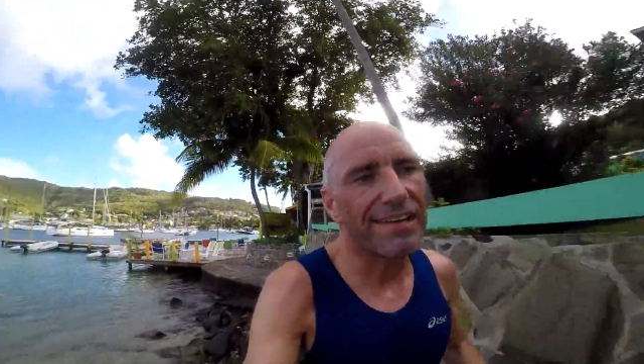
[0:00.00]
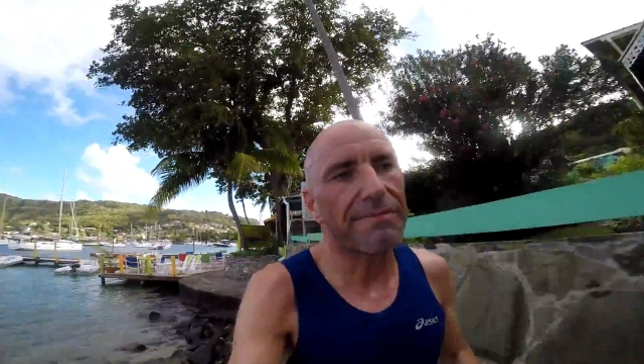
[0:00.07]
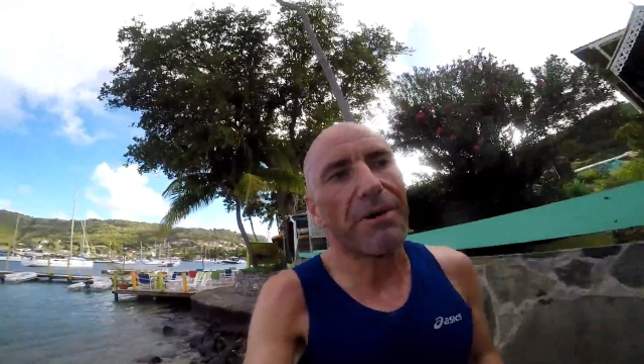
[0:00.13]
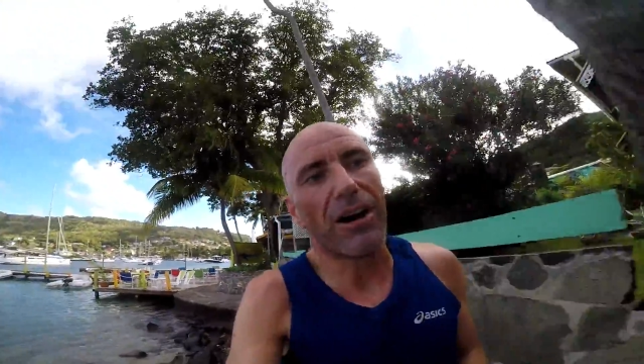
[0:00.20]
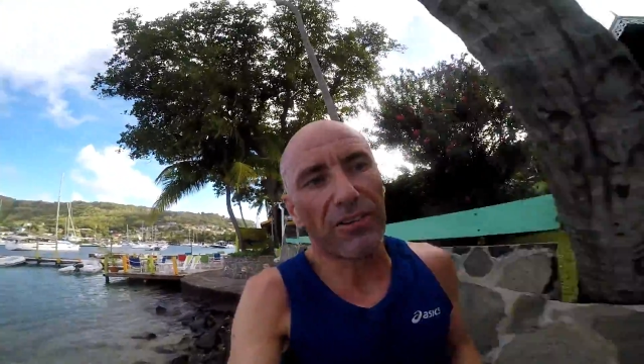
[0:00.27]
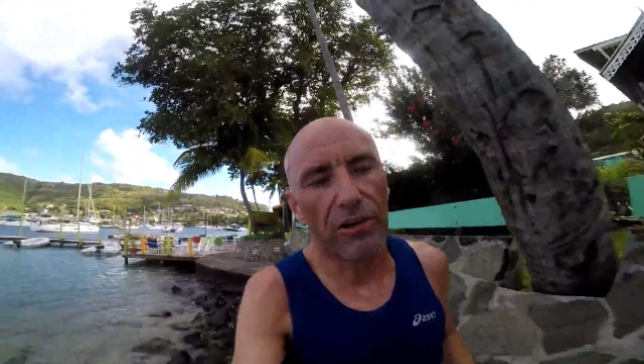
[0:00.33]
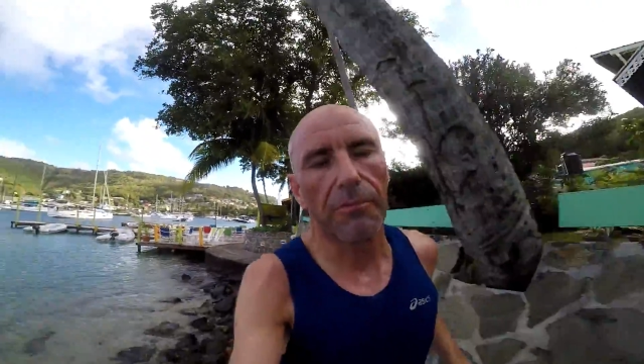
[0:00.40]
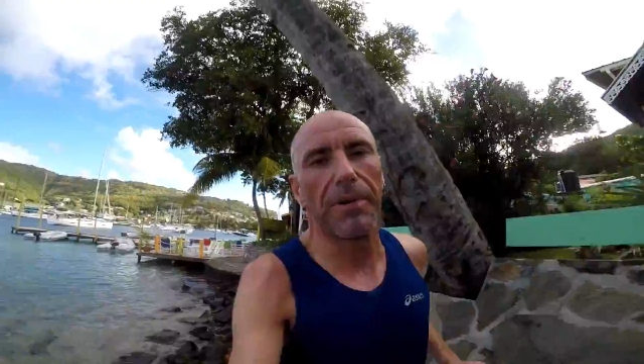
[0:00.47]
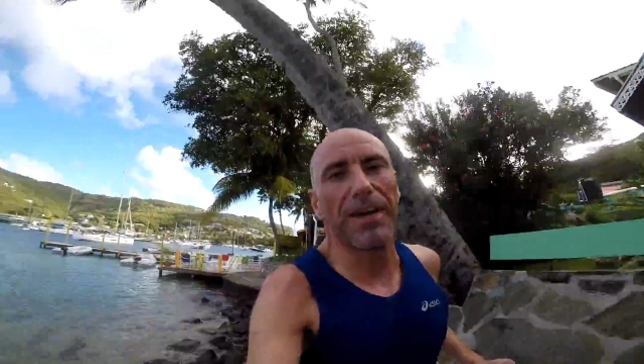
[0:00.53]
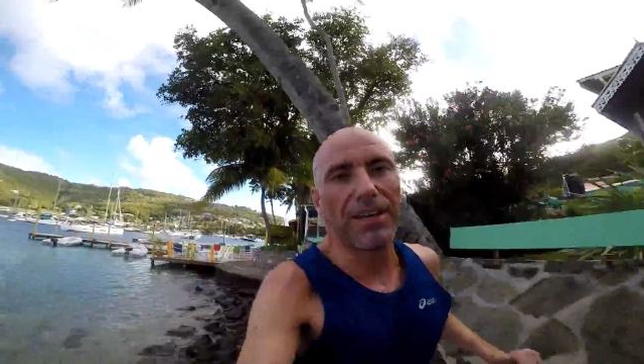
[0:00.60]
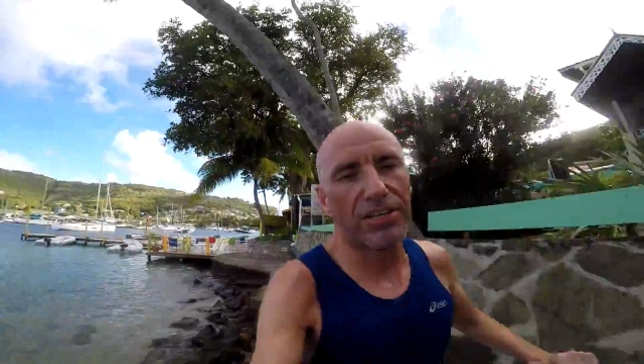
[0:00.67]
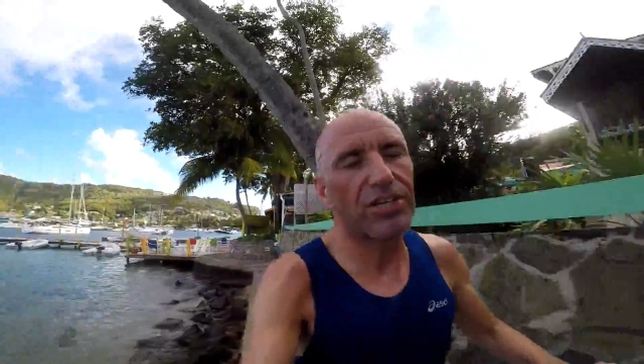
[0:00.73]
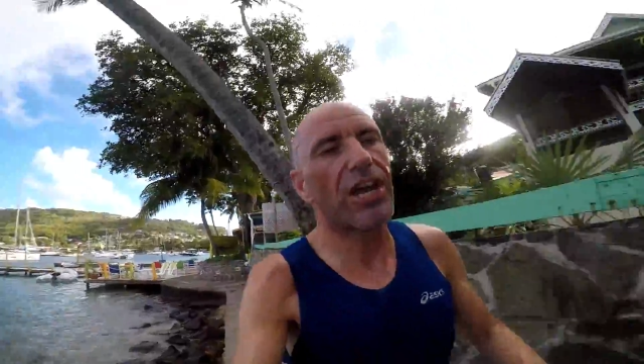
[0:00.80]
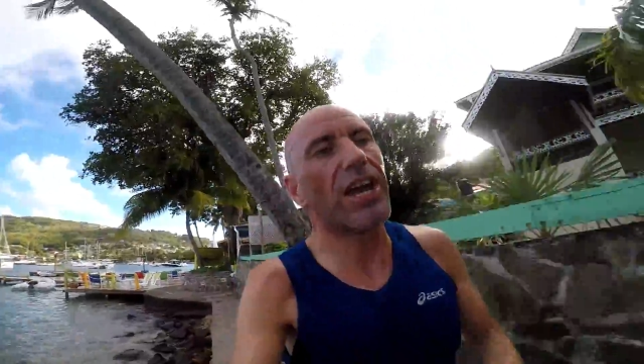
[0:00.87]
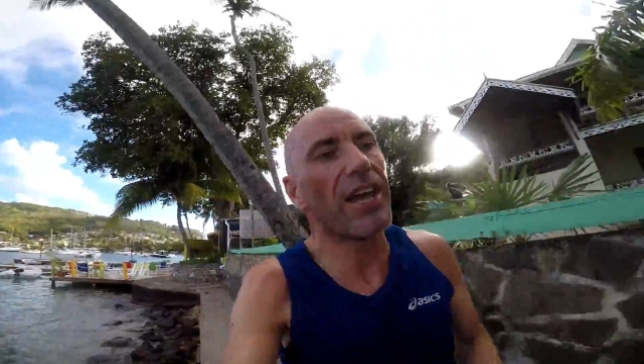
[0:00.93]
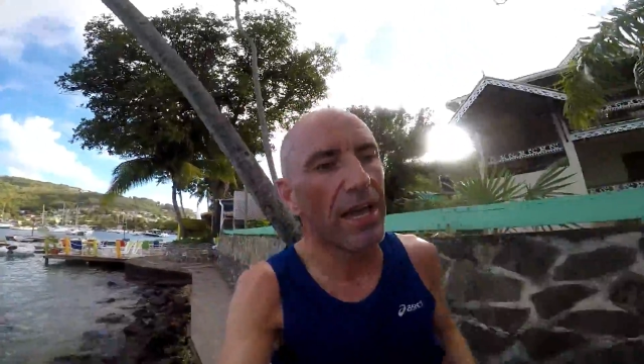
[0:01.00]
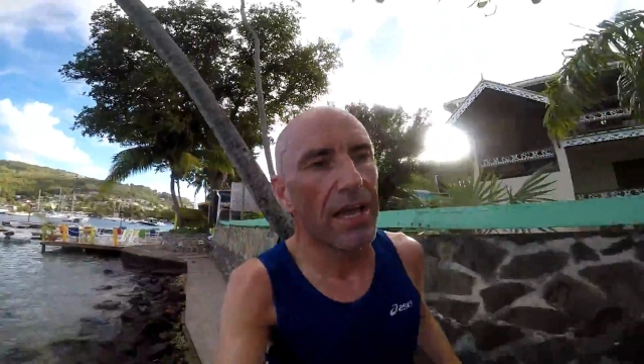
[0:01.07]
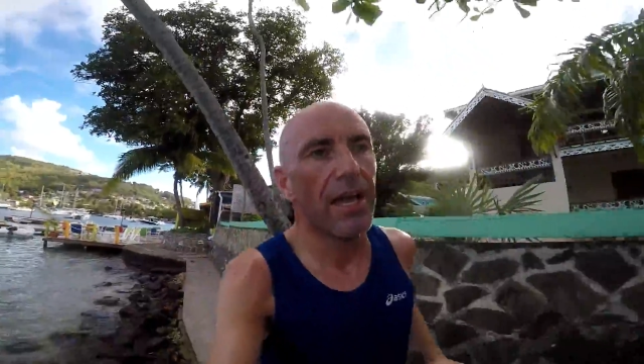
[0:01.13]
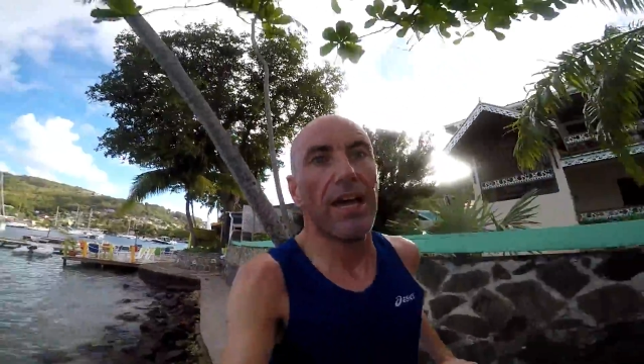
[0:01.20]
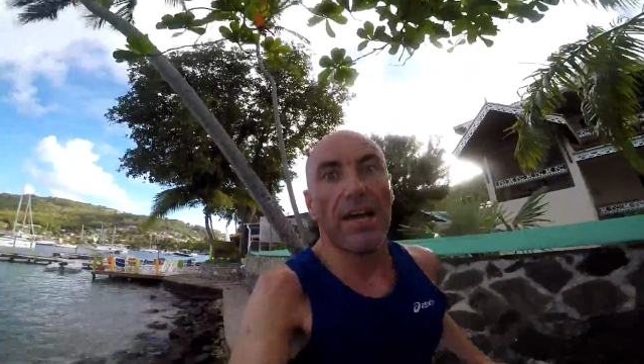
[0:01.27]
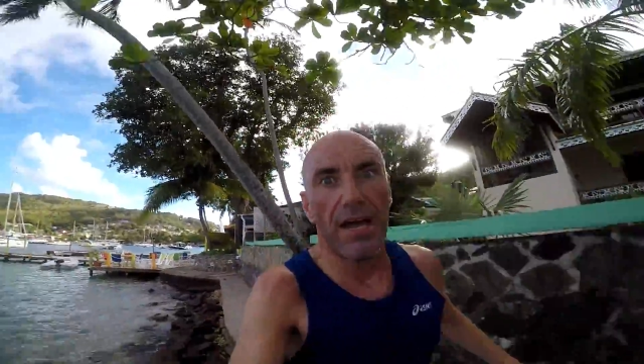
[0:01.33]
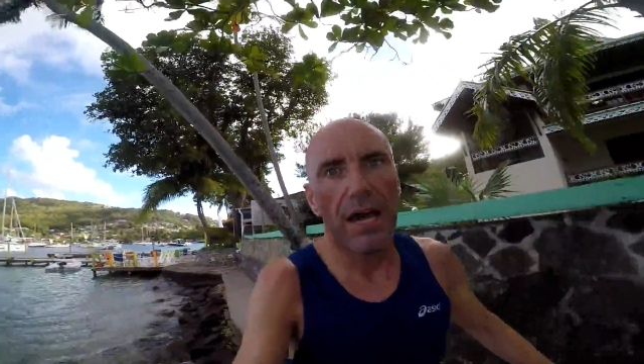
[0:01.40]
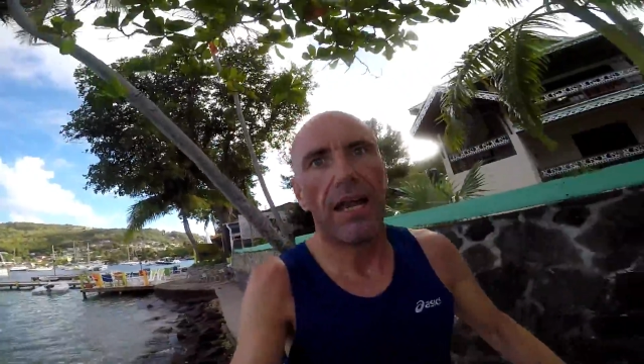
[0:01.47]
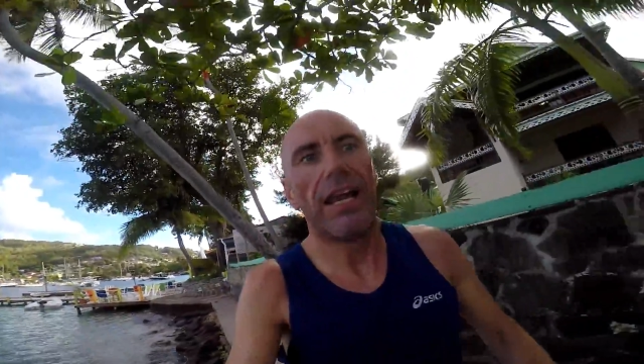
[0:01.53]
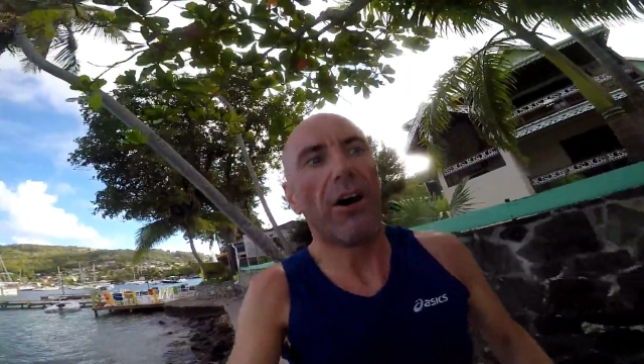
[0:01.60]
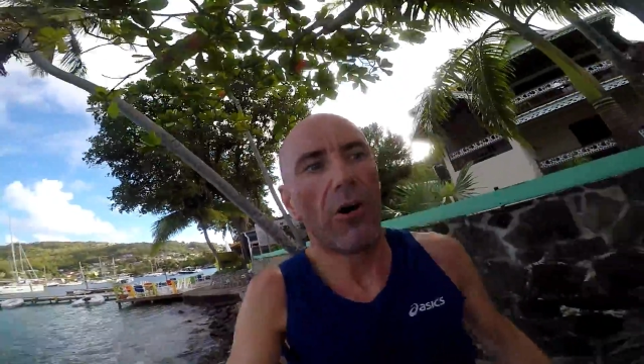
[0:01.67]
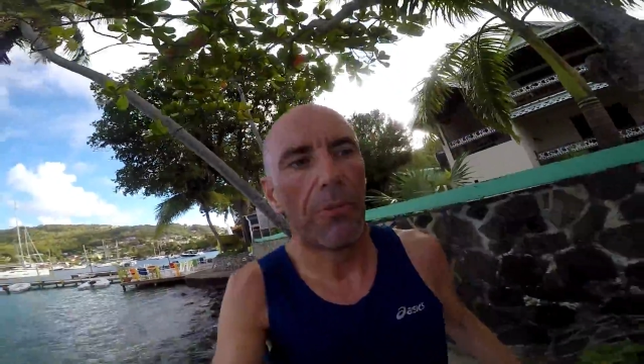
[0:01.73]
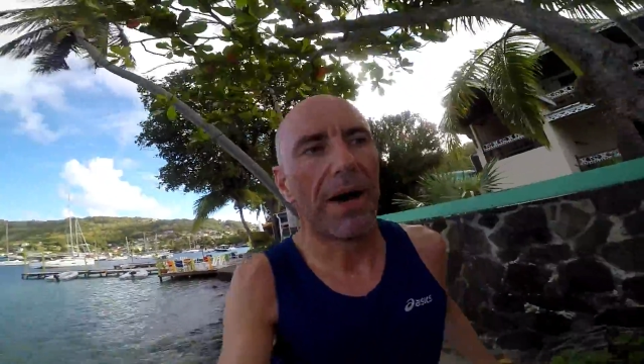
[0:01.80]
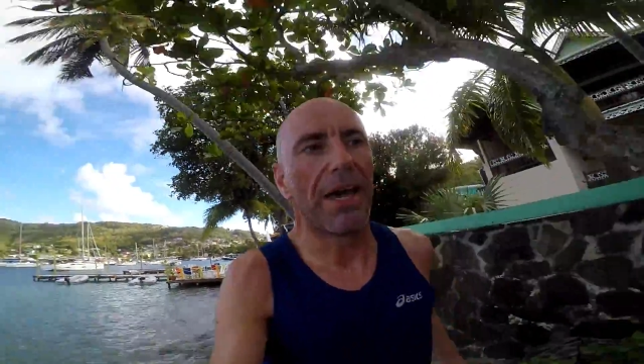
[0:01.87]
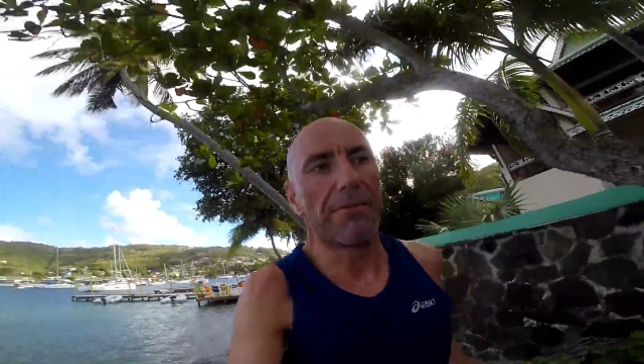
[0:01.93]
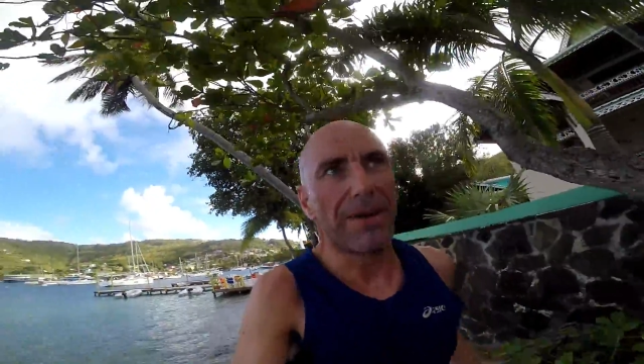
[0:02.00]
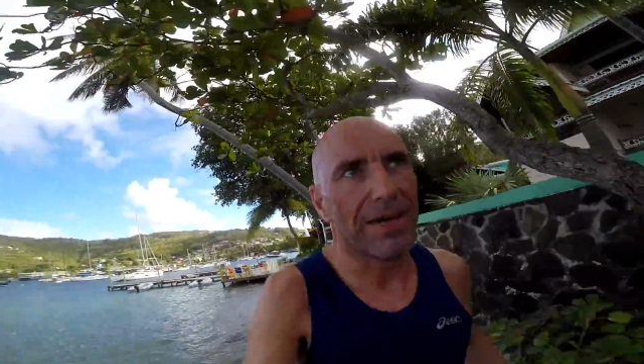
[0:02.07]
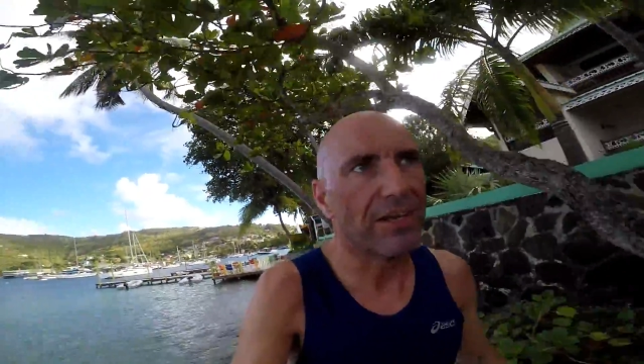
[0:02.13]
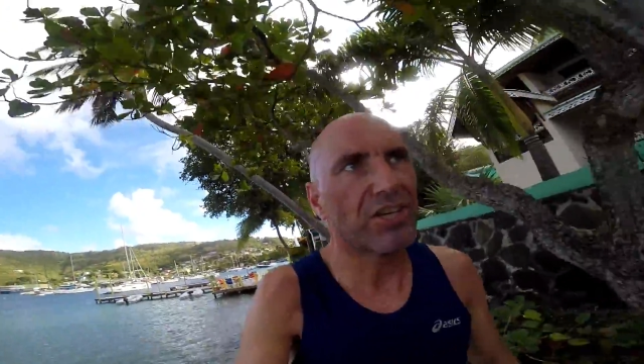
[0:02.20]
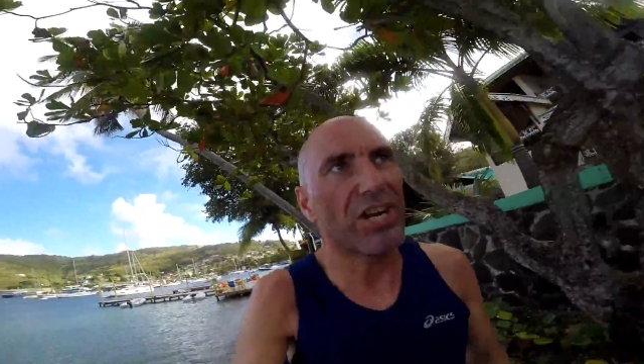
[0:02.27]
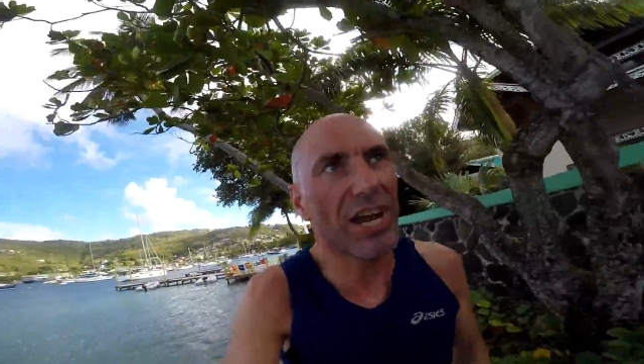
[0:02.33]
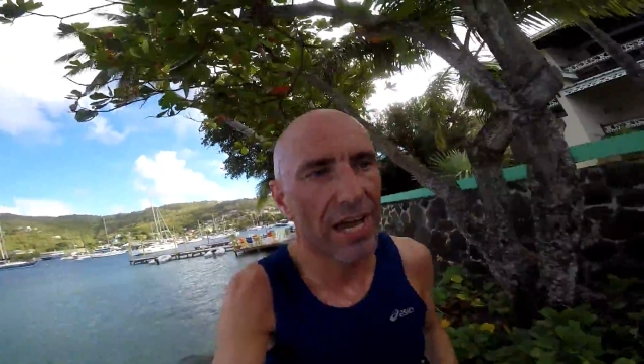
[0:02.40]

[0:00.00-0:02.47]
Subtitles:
Margaret Beach and Lower Bay Beach.